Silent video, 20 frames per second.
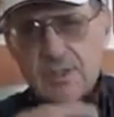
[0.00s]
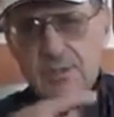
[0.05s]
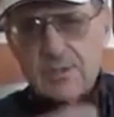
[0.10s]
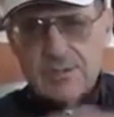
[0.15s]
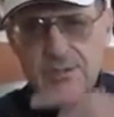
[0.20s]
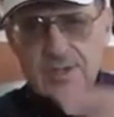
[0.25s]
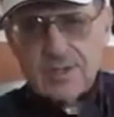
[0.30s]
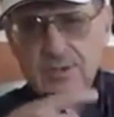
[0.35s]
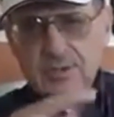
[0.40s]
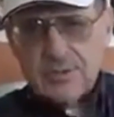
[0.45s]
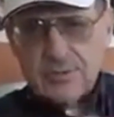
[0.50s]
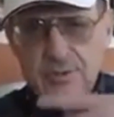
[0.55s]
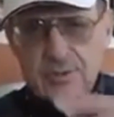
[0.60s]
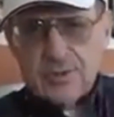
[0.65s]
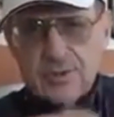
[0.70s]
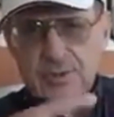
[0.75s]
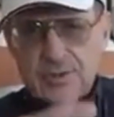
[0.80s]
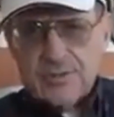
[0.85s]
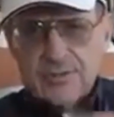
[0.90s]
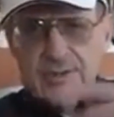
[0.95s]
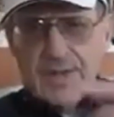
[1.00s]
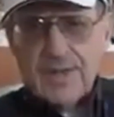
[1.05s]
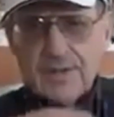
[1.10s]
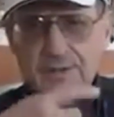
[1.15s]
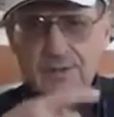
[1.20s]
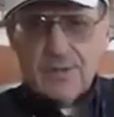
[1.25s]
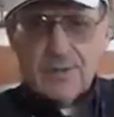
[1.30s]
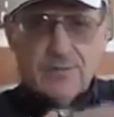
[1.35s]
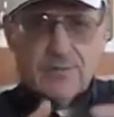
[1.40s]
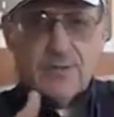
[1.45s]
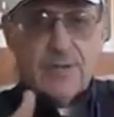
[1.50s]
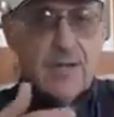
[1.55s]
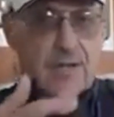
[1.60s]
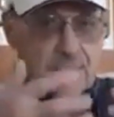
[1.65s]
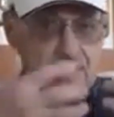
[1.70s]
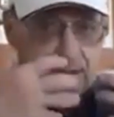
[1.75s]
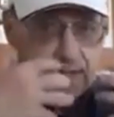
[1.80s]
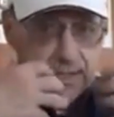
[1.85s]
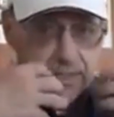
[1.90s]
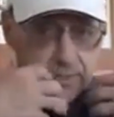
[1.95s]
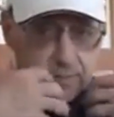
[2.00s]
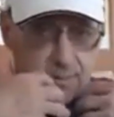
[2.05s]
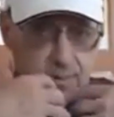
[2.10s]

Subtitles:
your essential nutrients faster. And if you're not taking them